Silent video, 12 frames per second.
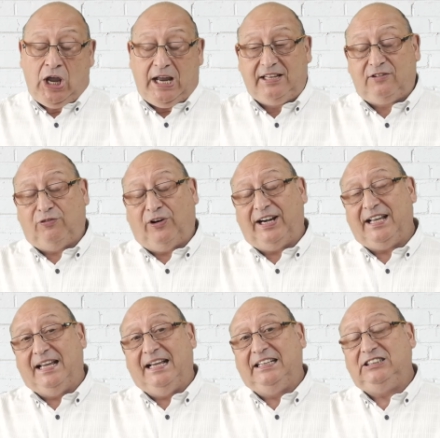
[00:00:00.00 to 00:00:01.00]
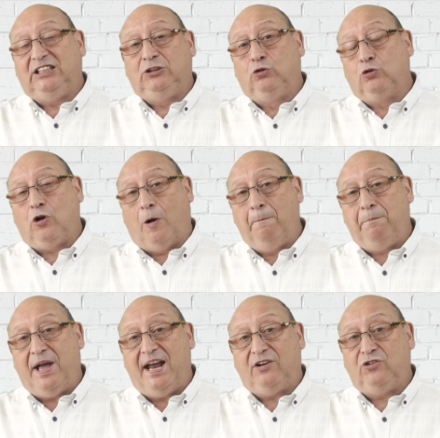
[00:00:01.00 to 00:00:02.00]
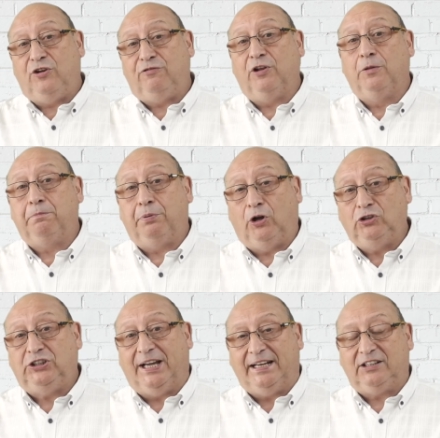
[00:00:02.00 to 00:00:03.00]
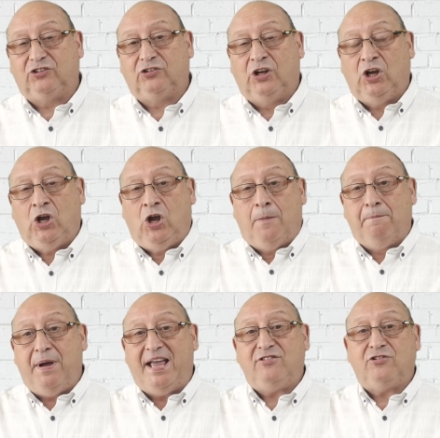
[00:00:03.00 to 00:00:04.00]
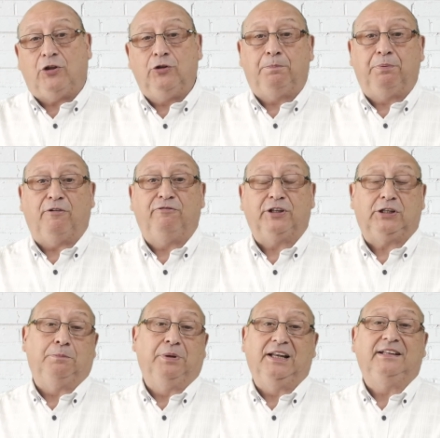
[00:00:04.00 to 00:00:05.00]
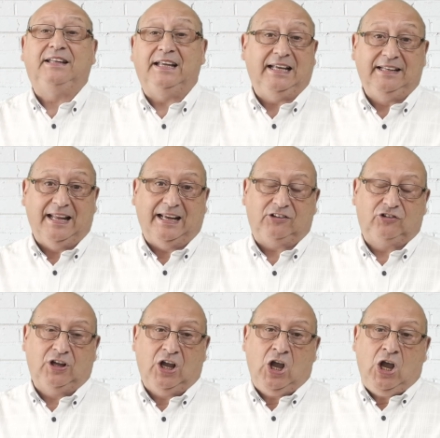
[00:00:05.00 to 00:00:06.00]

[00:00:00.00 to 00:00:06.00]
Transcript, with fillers: It's very easy to compare different projects based on the profitability index.